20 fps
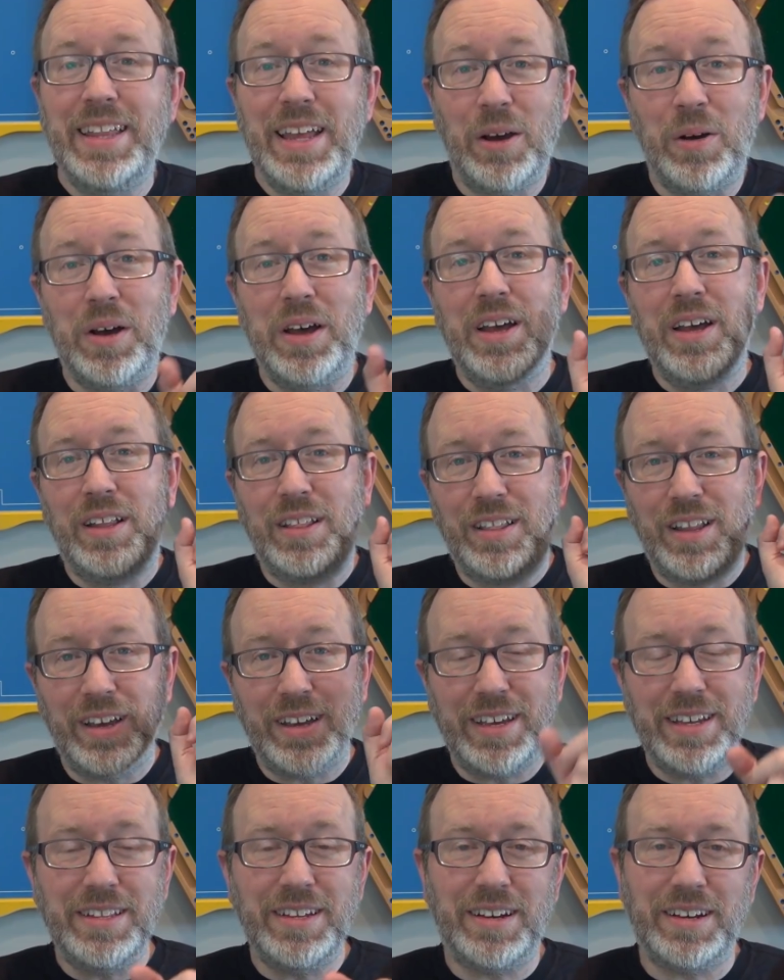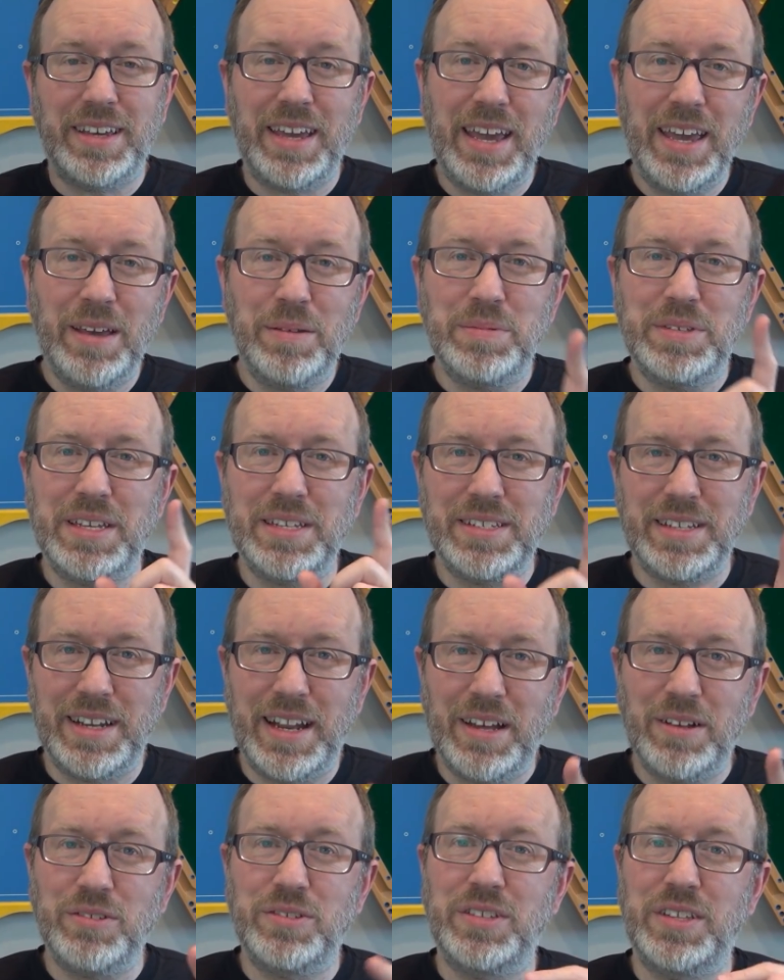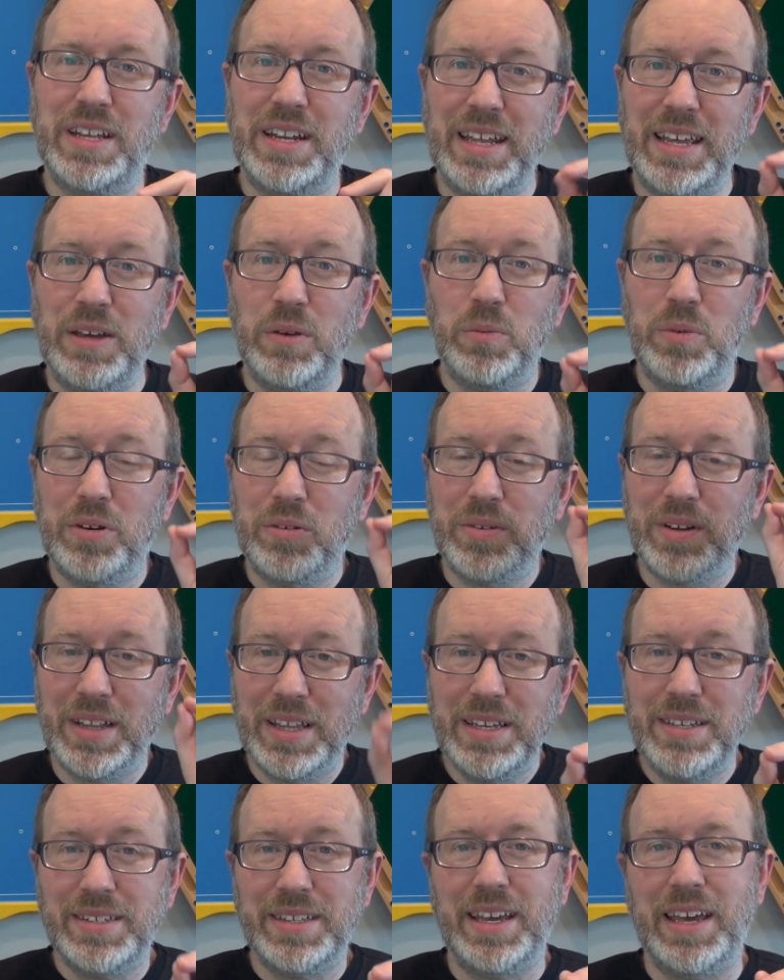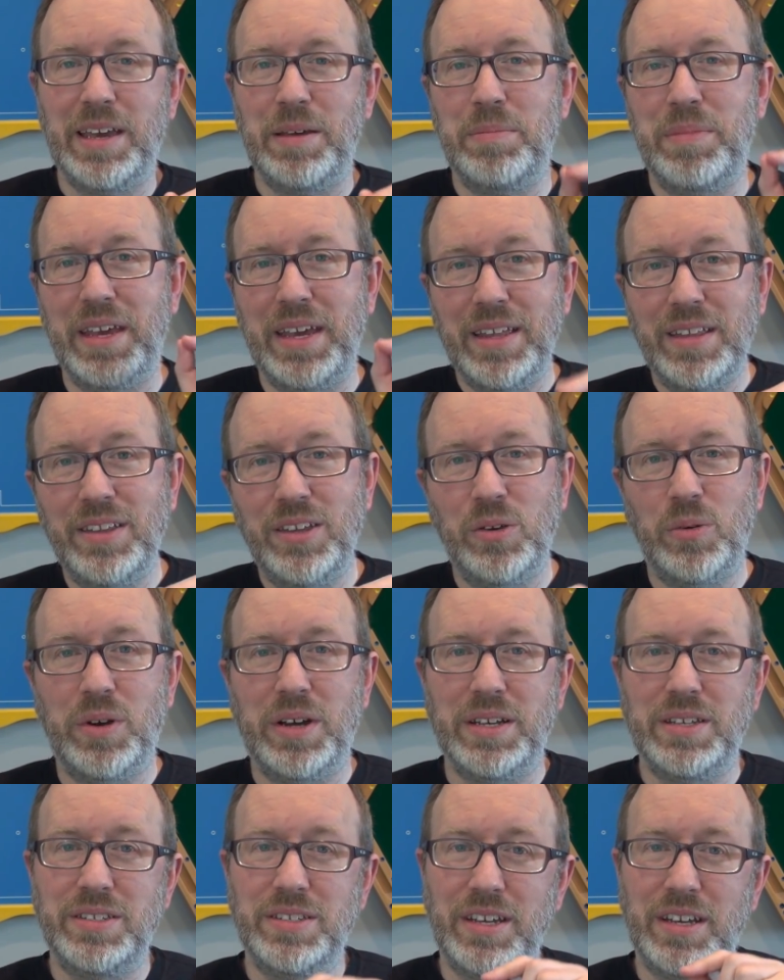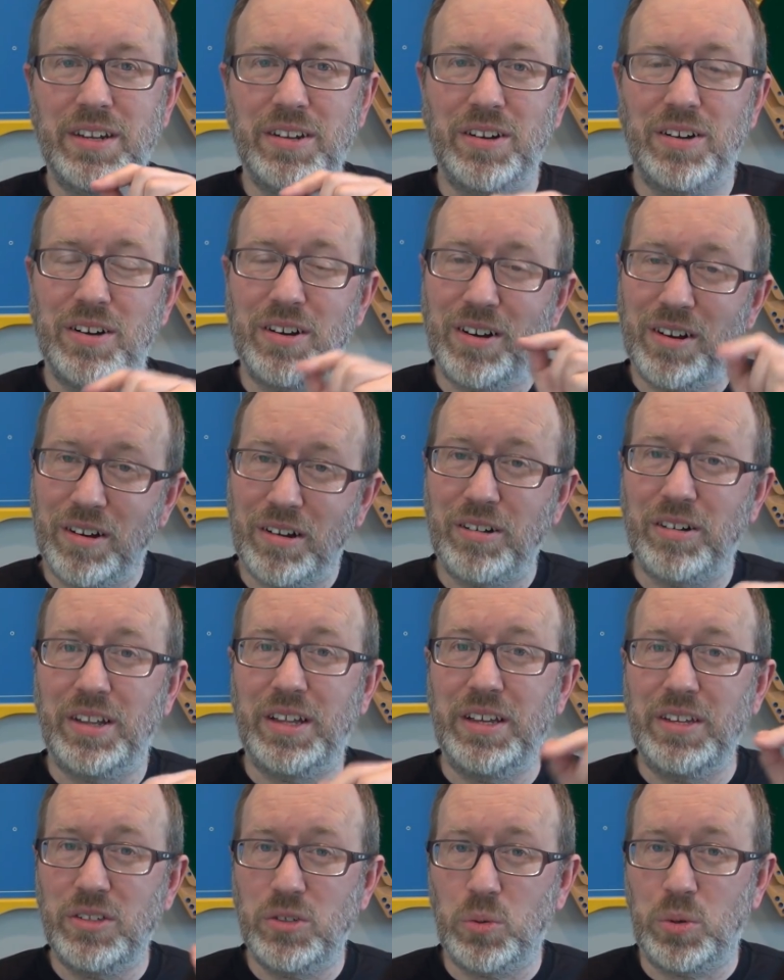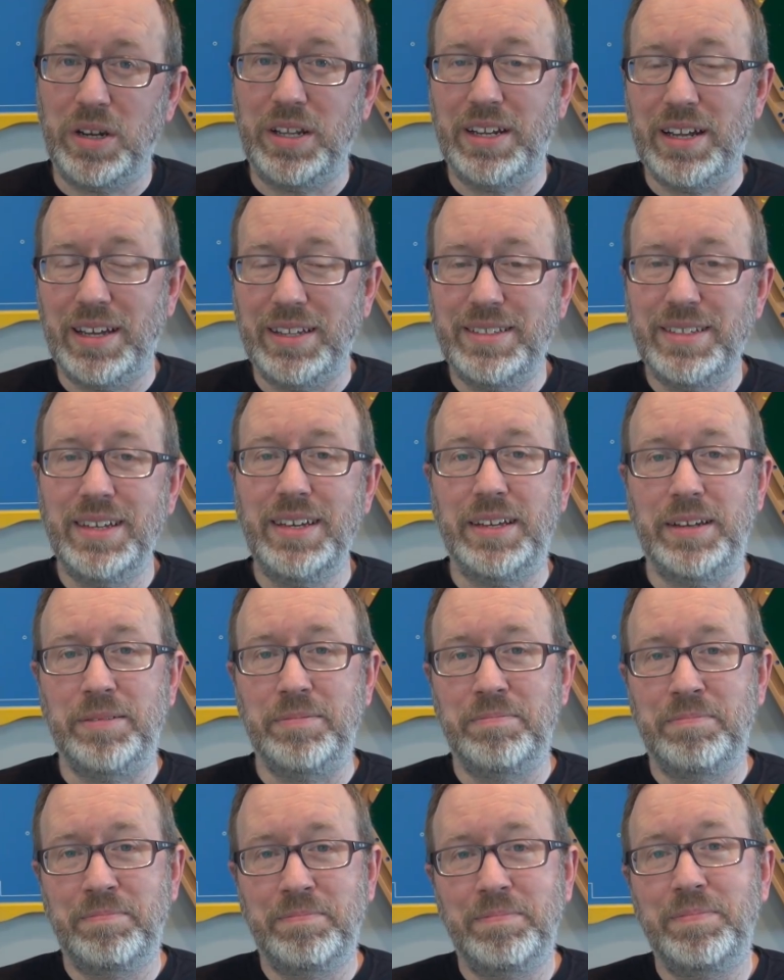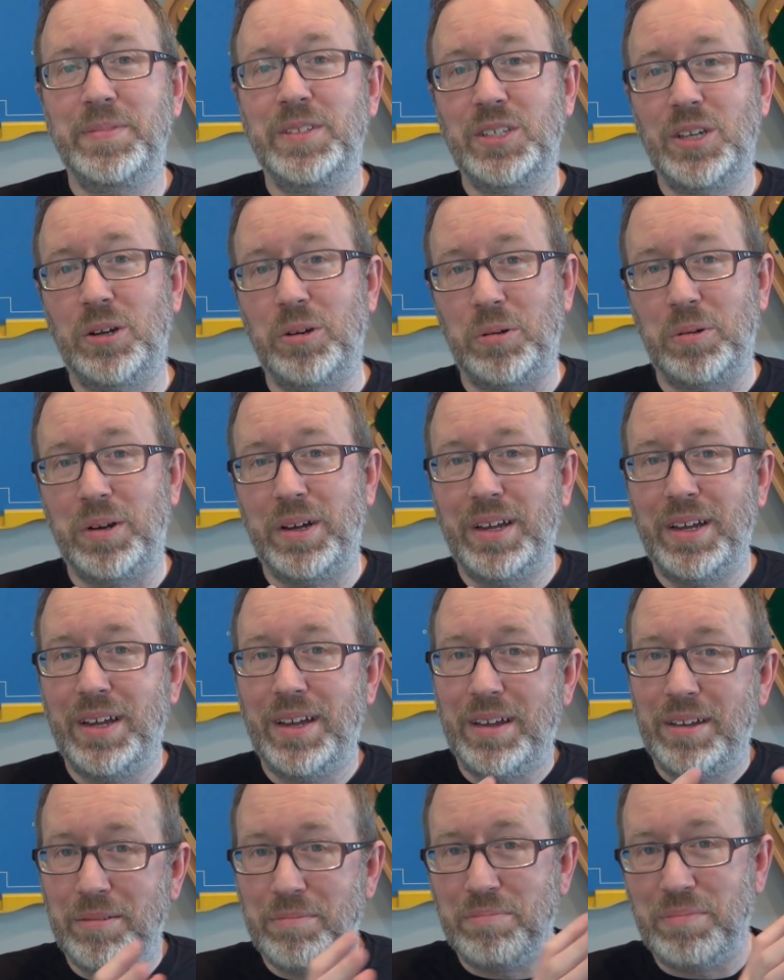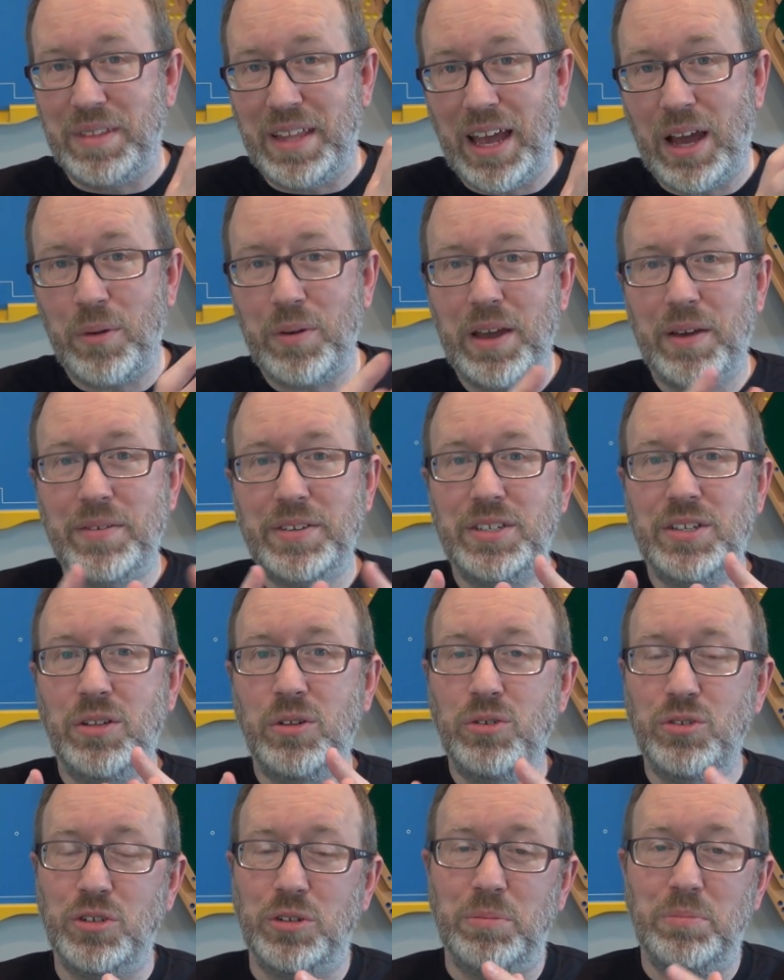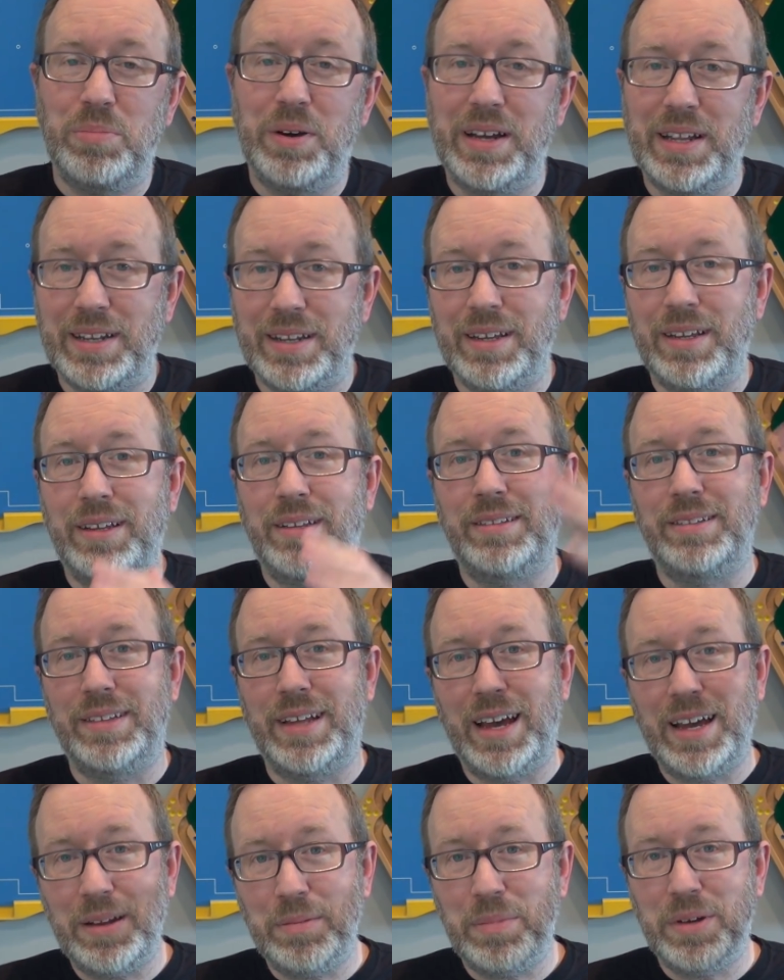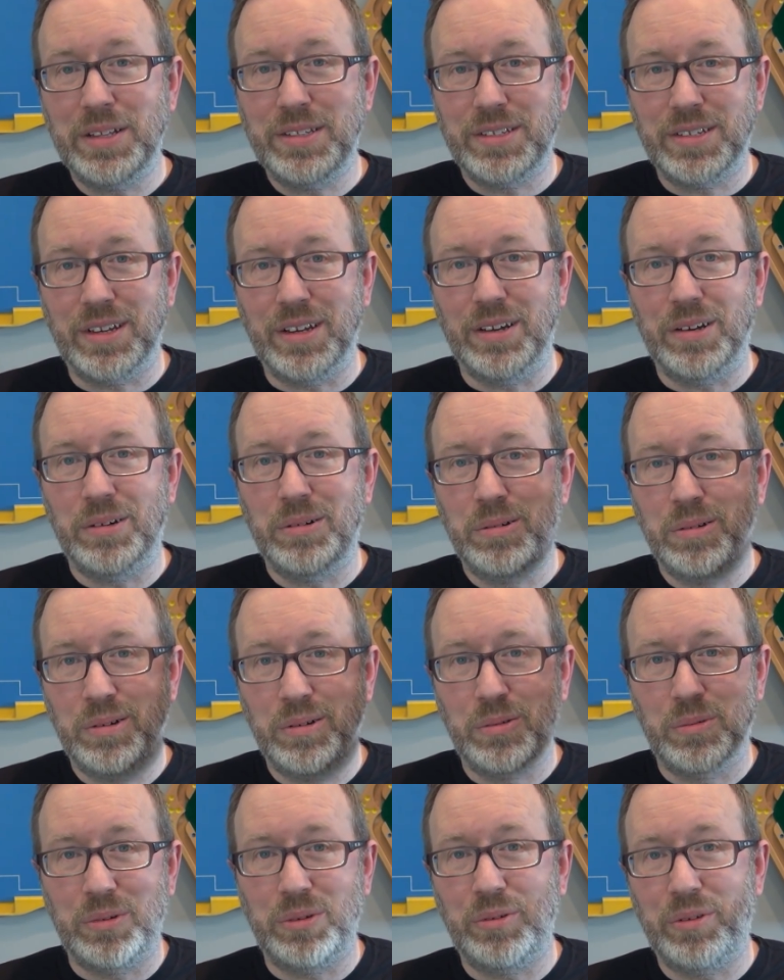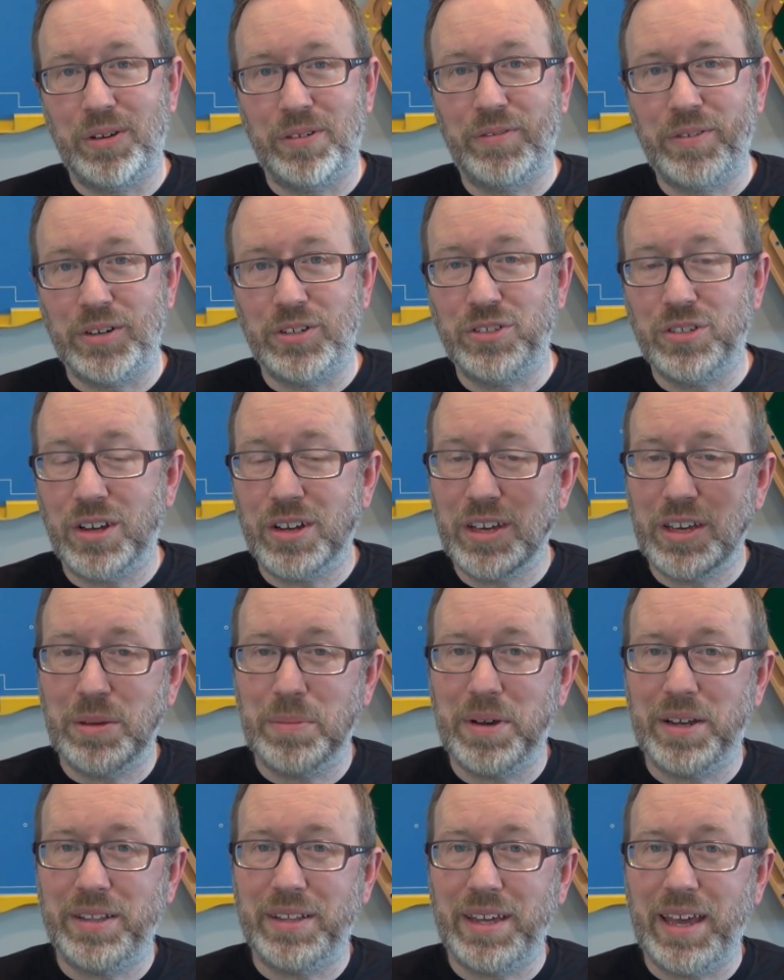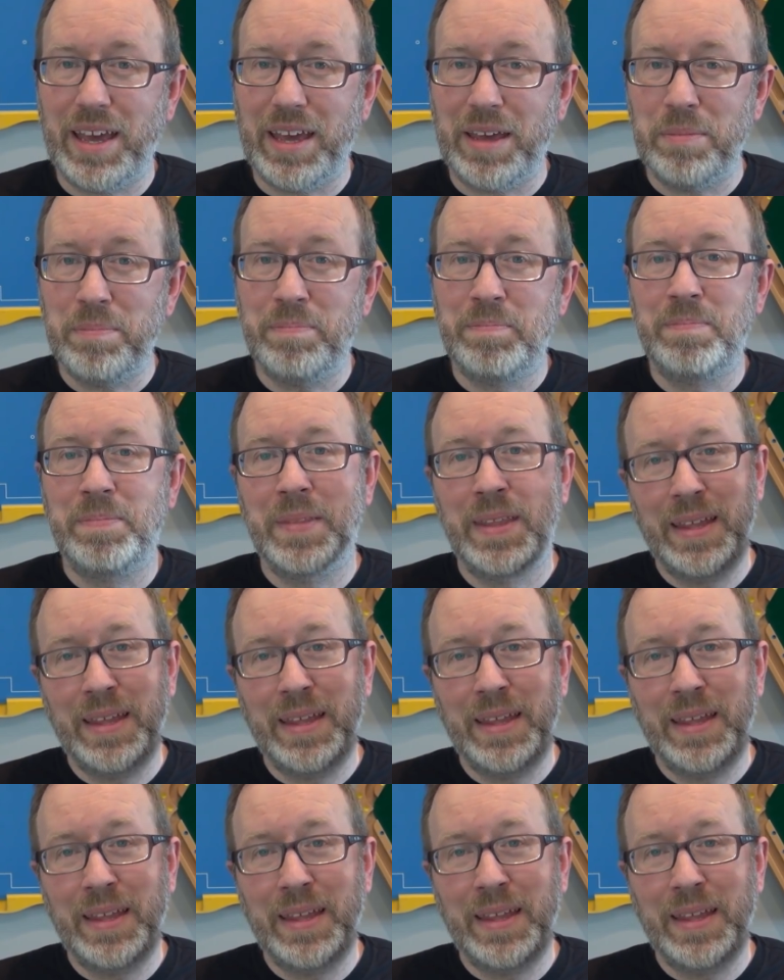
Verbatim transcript: Now, Lucky Duck Games has announced that it will release the game in the US in early 2019. So, now we have a solution, but nine months ago, when we were first talking about the game,